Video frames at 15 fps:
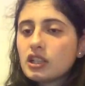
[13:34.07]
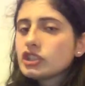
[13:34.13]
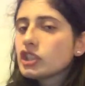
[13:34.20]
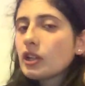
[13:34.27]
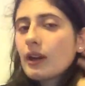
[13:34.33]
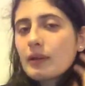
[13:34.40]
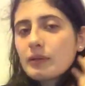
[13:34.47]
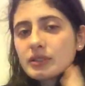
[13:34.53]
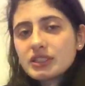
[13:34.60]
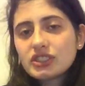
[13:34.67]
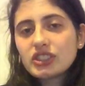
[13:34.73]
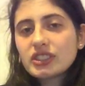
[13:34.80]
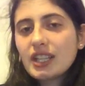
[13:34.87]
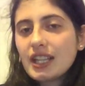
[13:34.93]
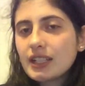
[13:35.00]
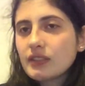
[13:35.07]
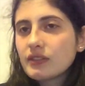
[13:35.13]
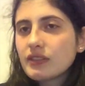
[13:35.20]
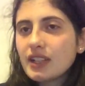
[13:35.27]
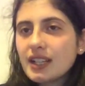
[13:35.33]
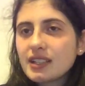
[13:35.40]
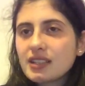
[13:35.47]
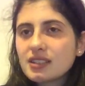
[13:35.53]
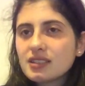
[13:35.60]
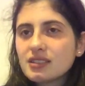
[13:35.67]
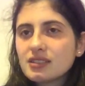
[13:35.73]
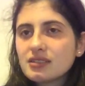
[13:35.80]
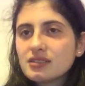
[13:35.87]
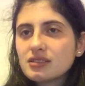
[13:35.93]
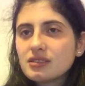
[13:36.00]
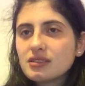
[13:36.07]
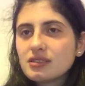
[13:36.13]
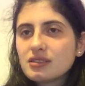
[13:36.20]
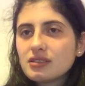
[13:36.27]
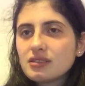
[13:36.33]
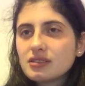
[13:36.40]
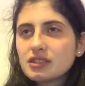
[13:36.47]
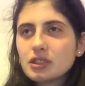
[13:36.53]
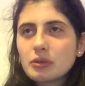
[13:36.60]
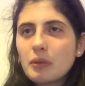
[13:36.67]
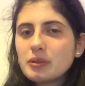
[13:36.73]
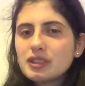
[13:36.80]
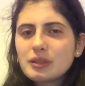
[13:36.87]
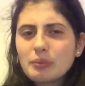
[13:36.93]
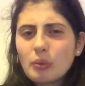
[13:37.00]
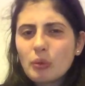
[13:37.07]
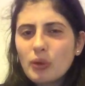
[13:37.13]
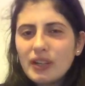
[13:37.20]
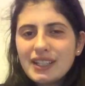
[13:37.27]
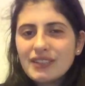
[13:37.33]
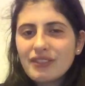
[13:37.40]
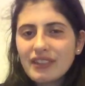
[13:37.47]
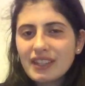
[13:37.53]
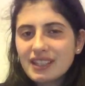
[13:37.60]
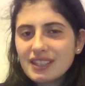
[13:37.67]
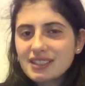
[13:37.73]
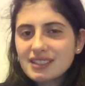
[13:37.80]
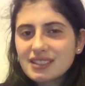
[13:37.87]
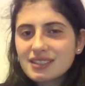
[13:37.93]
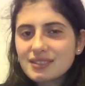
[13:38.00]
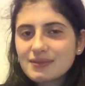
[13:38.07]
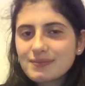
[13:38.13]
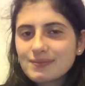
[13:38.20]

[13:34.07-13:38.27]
So I was just kind of like, so what was the point of this?